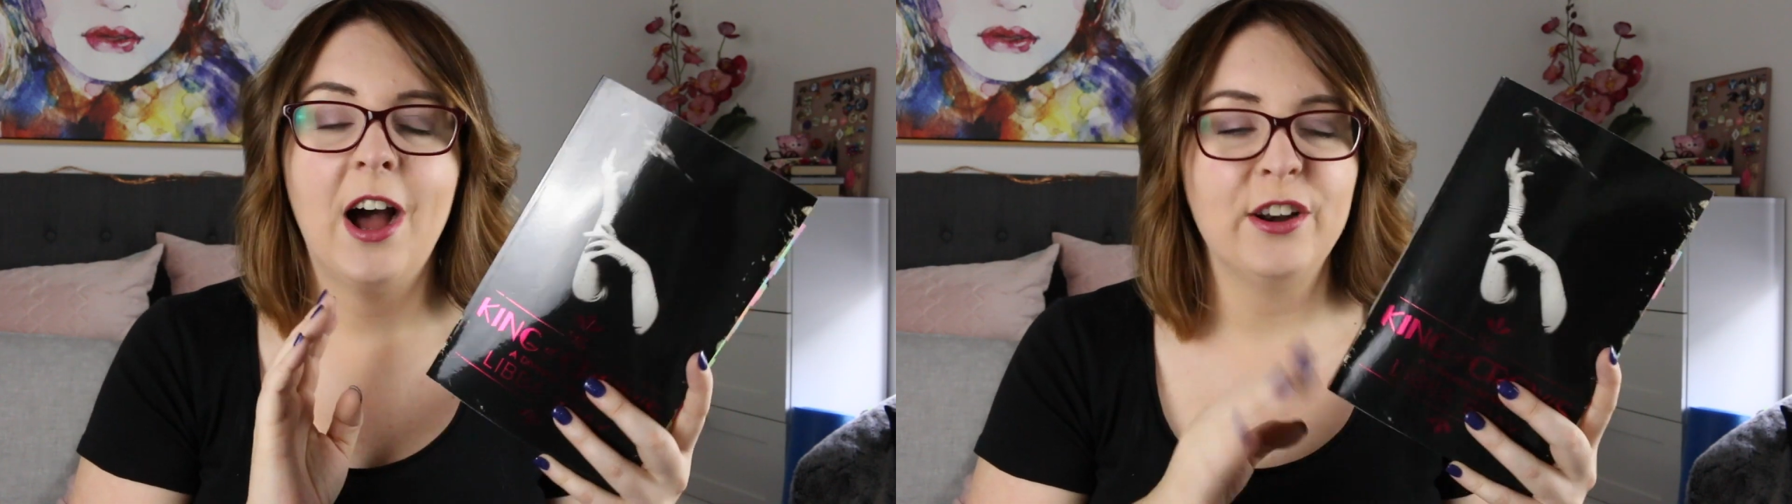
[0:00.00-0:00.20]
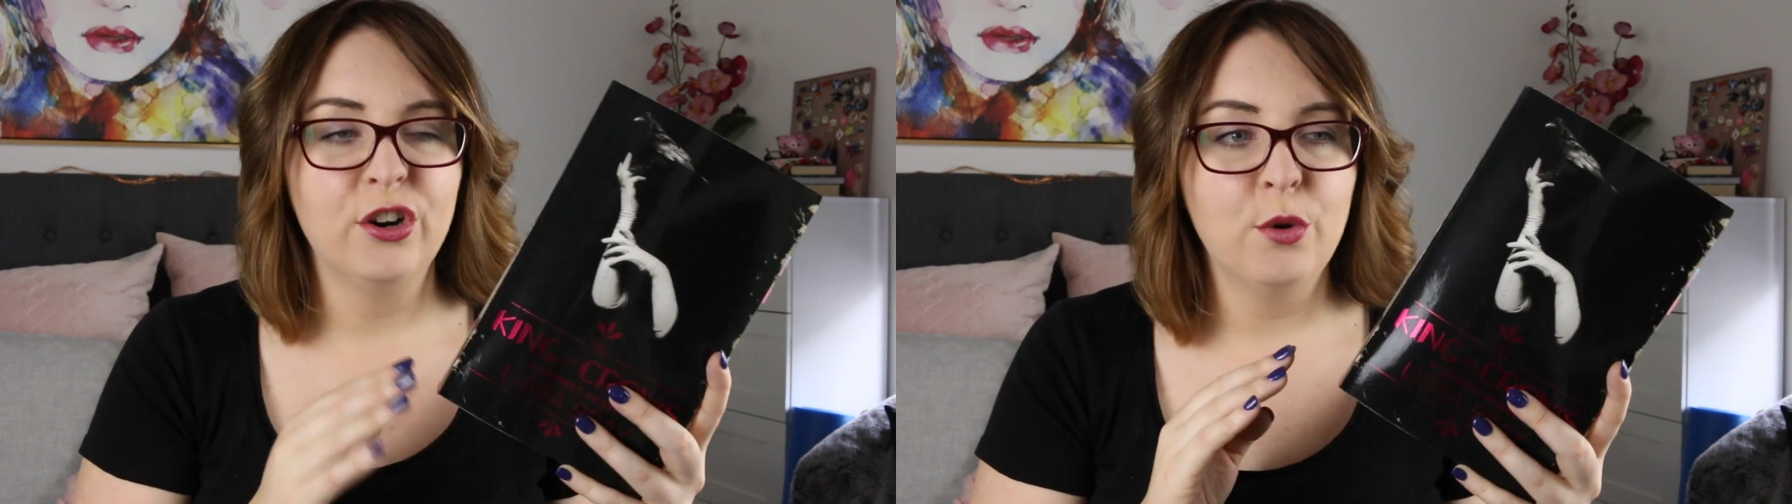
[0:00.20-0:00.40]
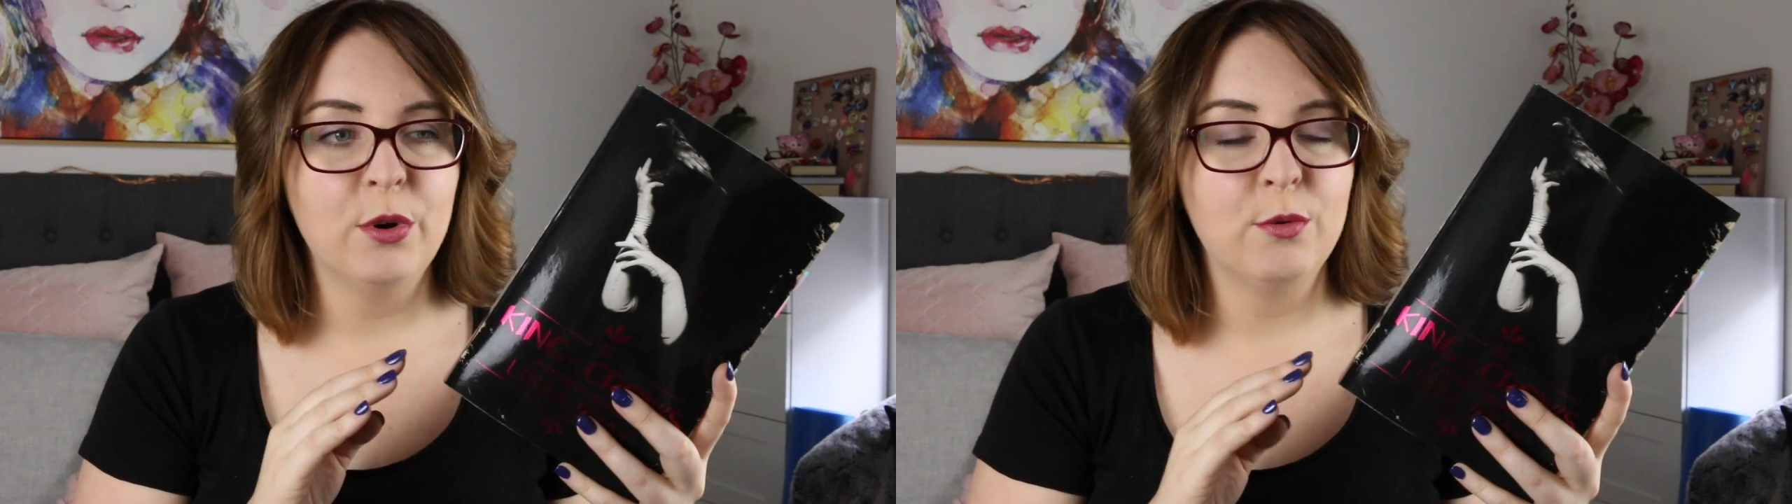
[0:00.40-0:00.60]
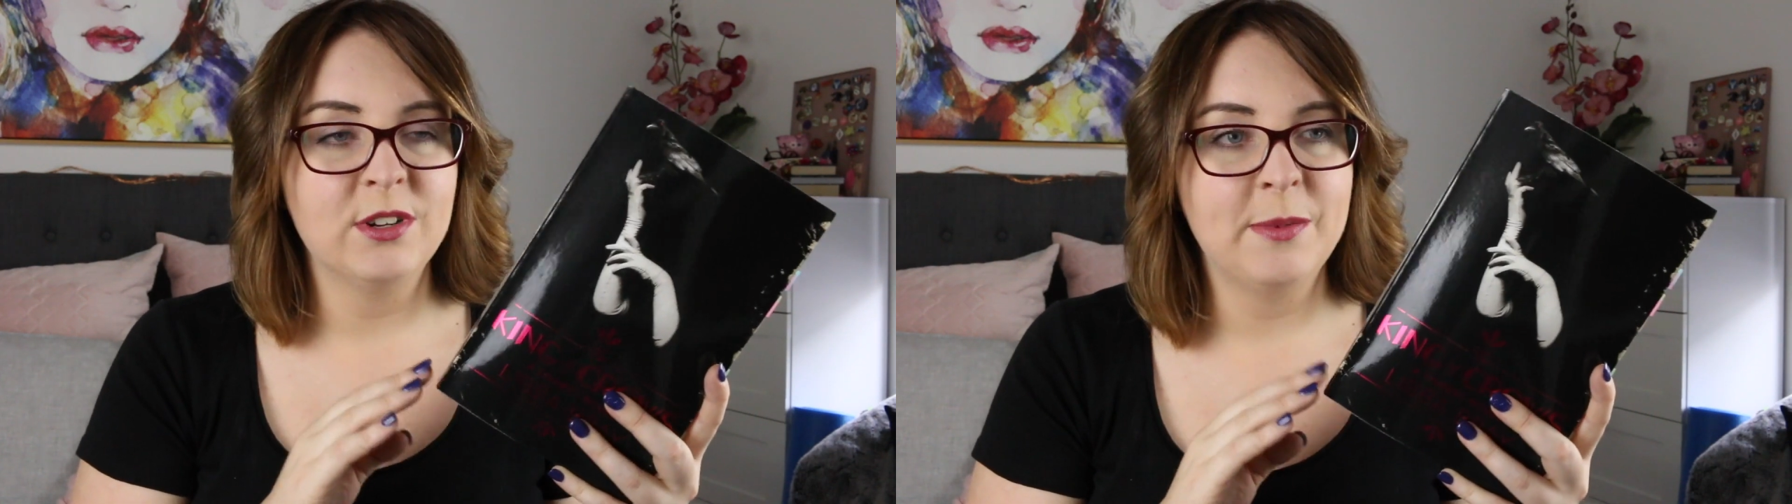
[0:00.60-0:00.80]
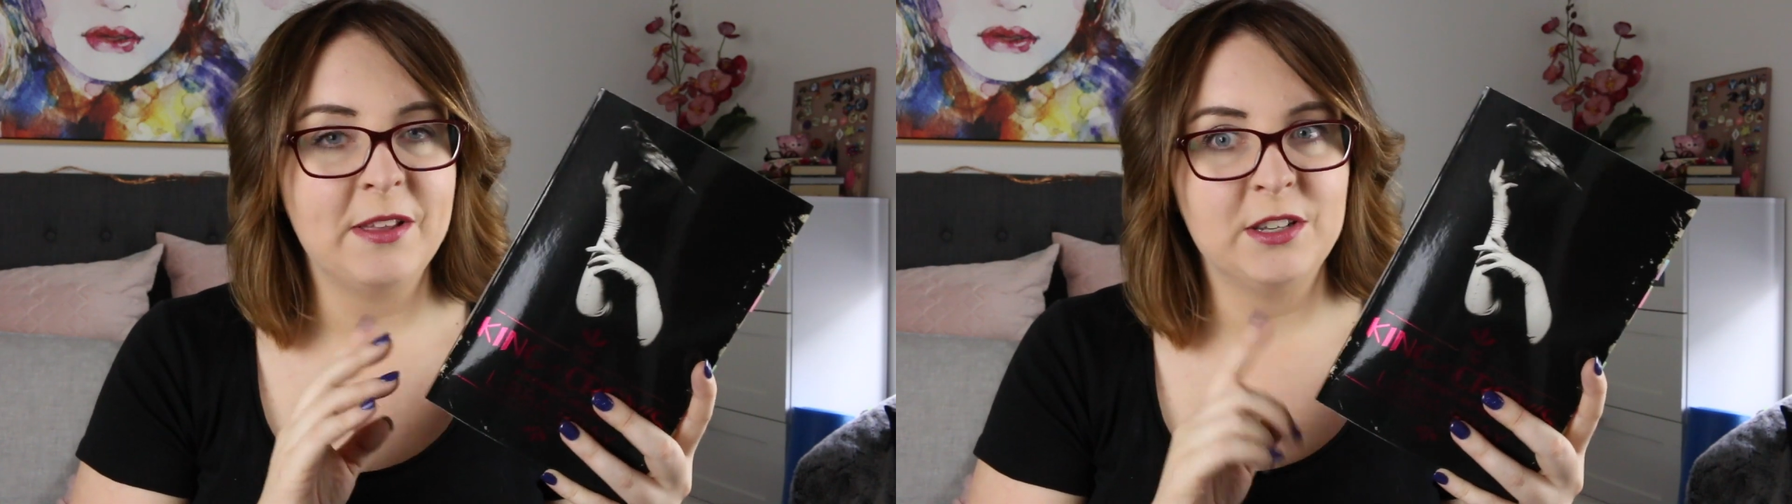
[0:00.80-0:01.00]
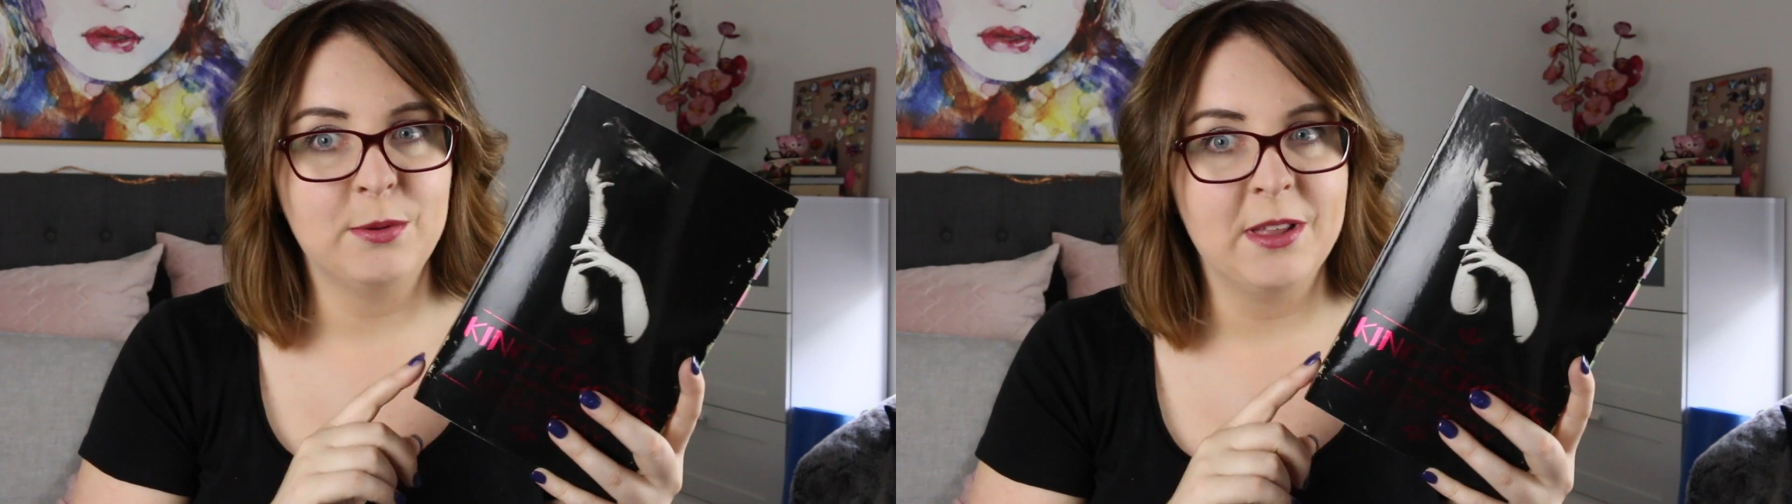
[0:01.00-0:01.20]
I don't know what it was about this one